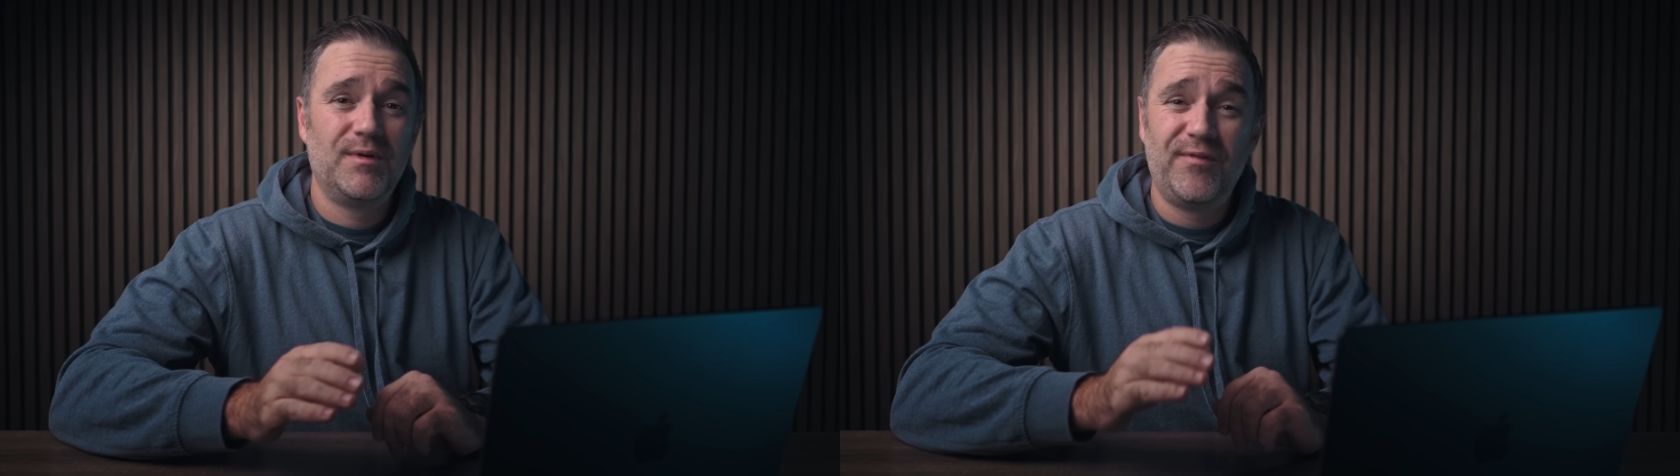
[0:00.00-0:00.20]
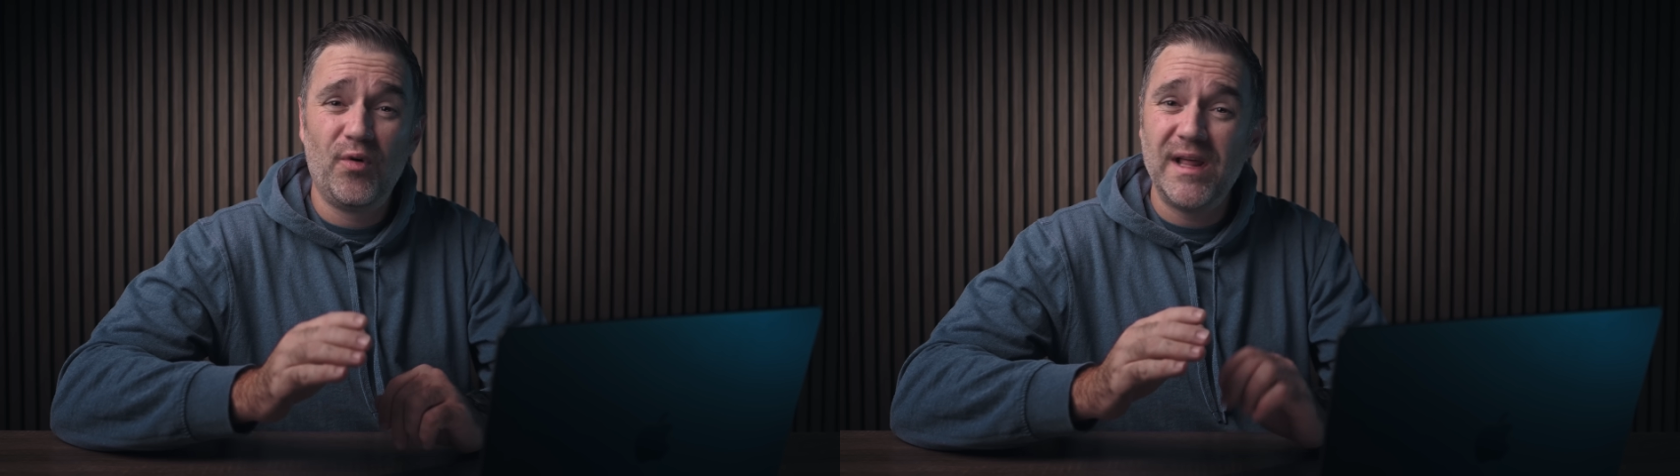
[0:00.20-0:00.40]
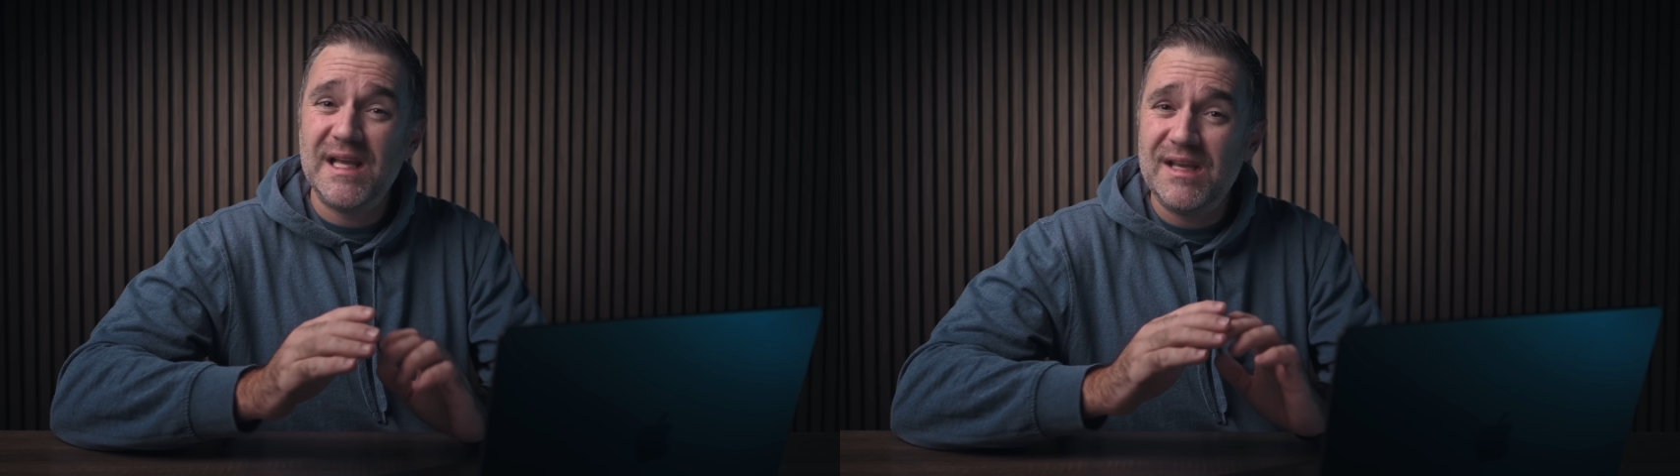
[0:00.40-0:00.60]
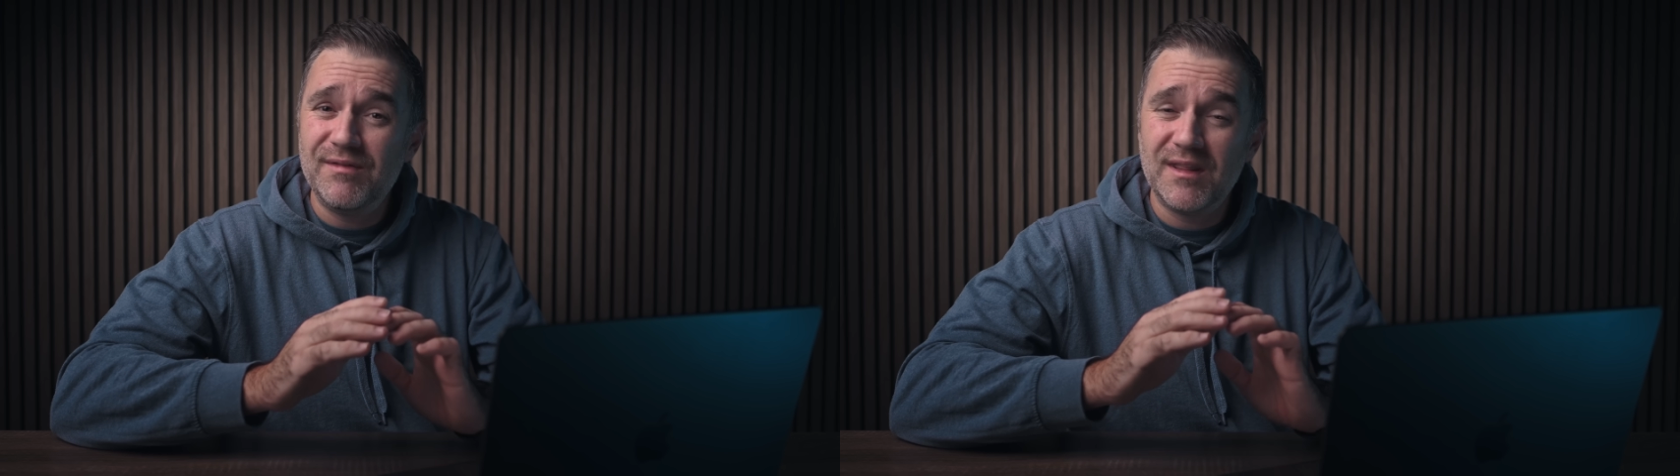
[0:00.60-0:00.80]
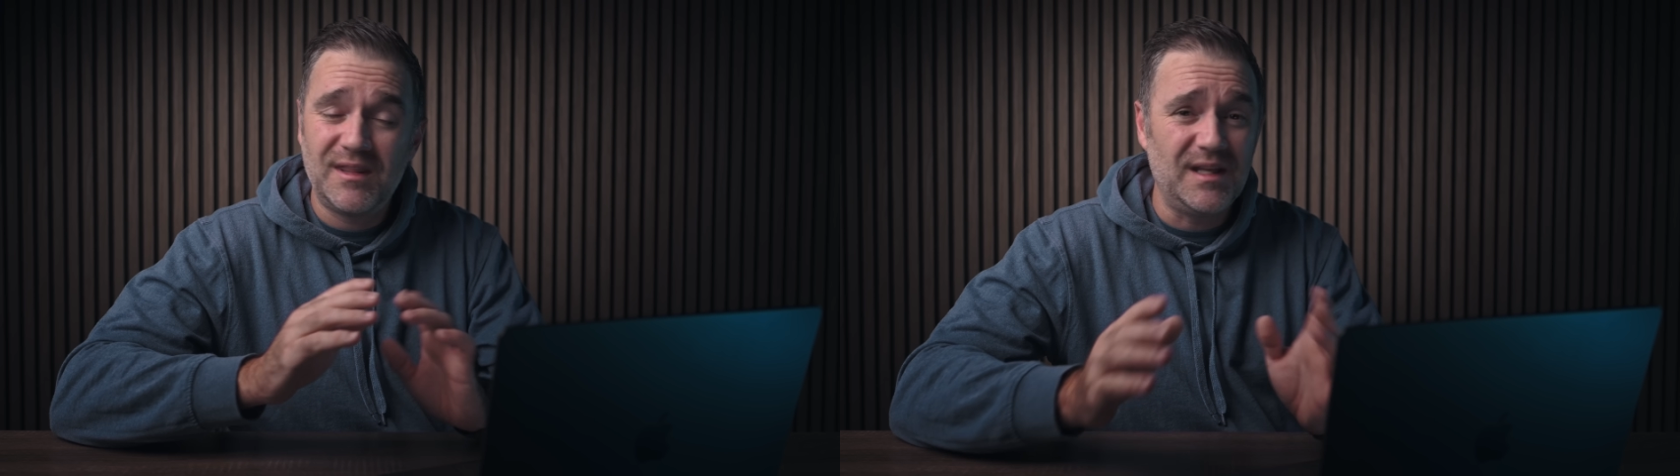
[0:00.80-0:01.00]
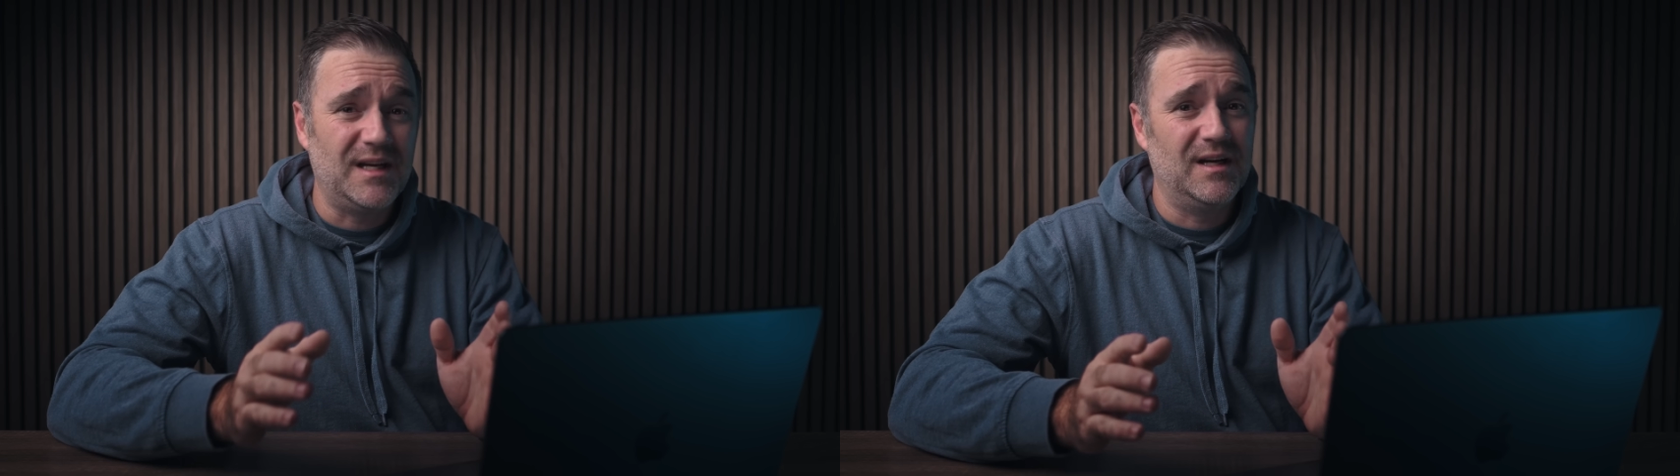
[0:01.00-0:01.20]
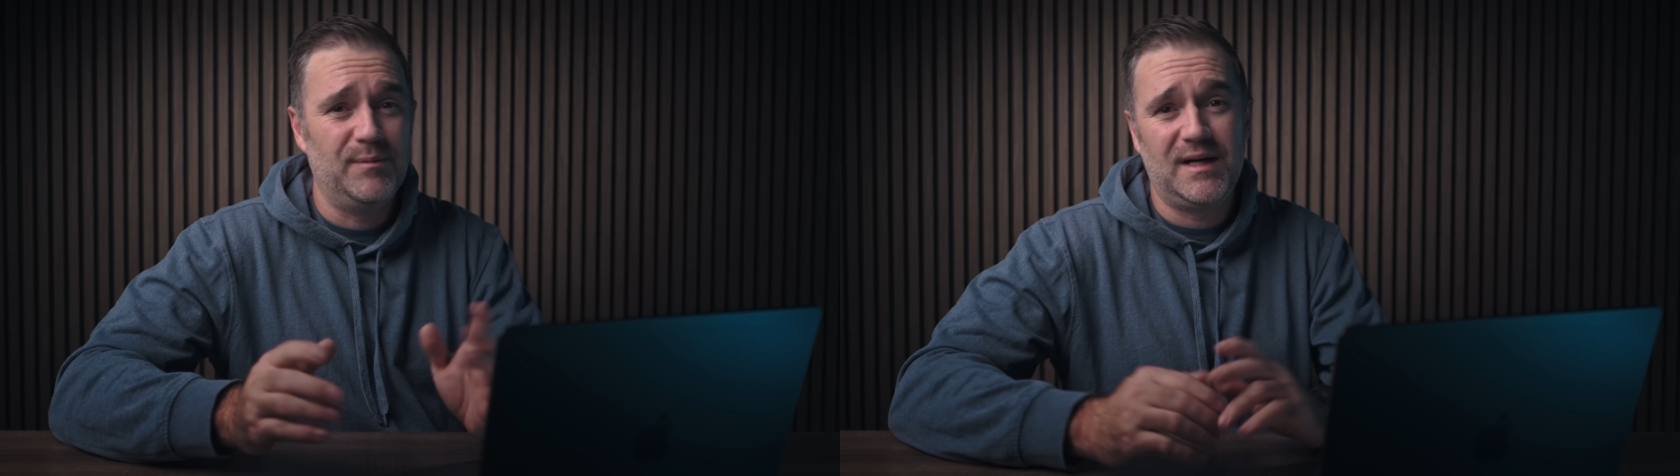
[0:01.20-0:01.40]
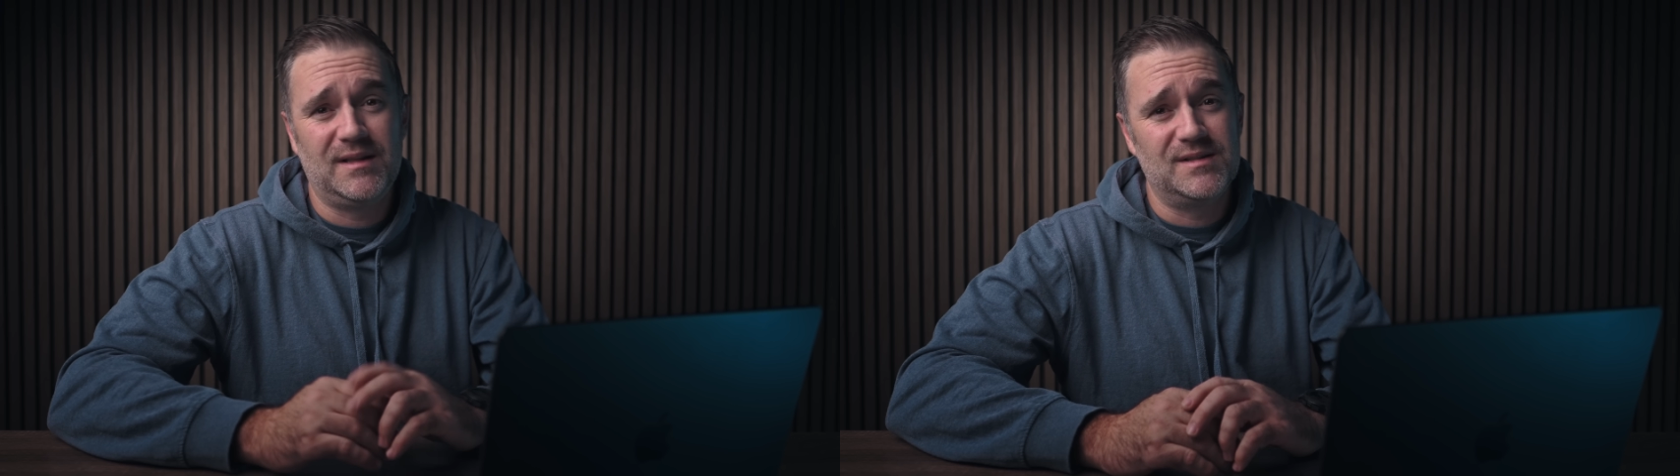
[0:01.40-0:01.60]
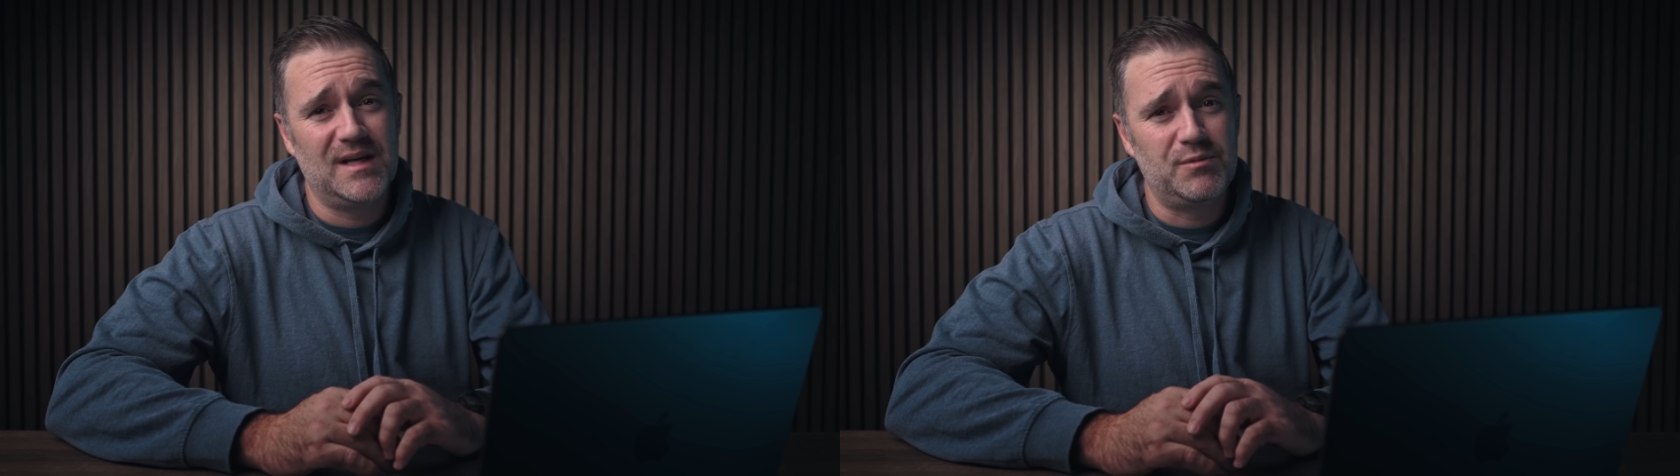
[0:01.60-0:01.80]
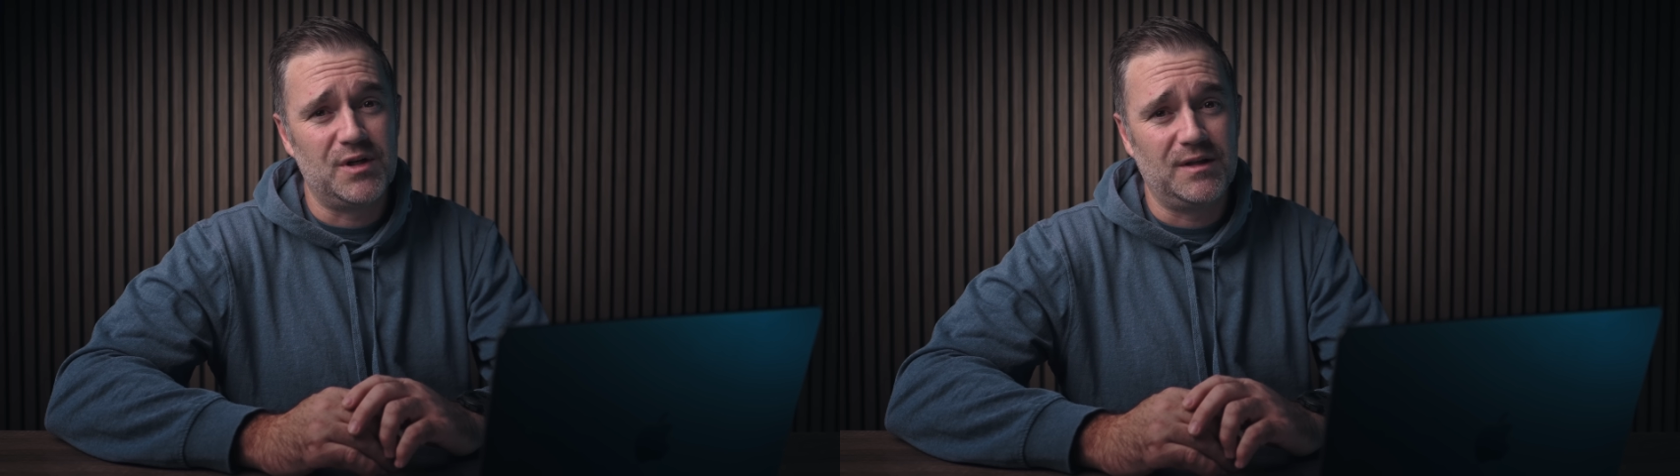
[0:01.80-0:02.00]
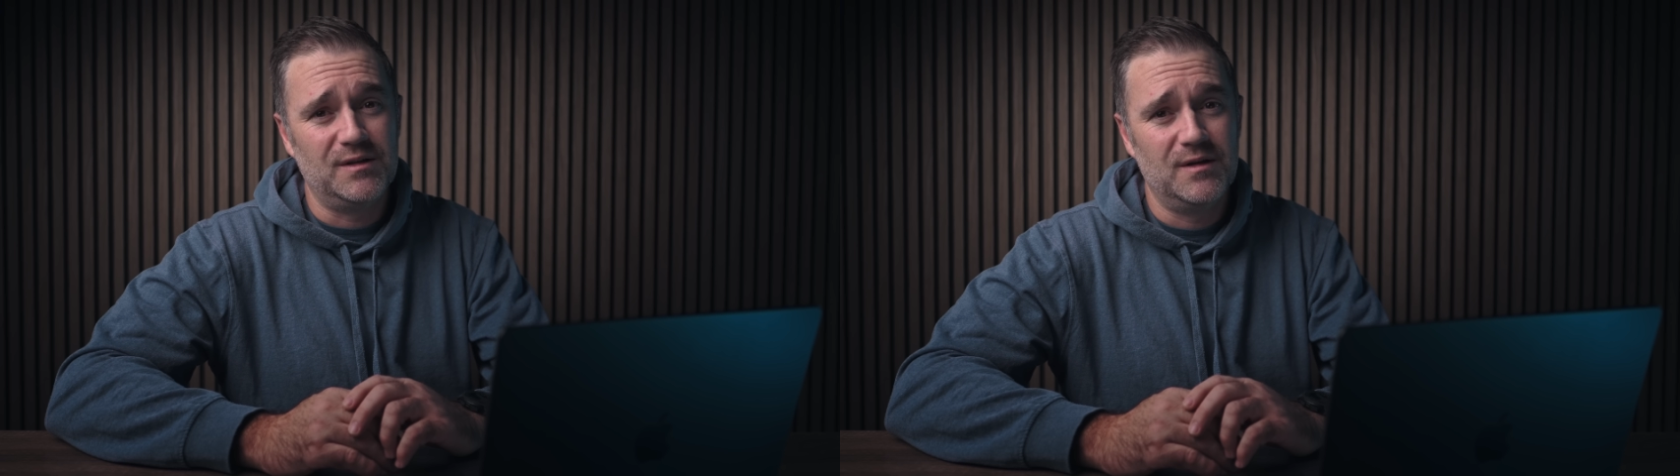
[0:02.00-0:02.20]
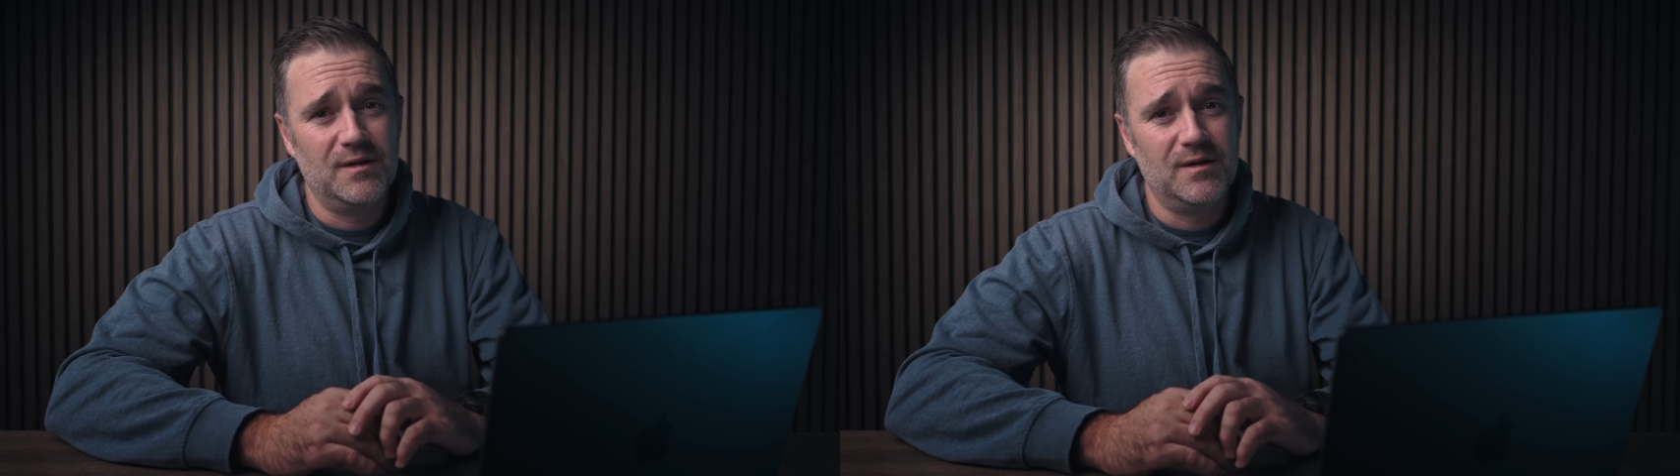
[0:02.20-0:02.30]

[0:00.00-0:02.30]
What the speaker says: before they even think about the subject.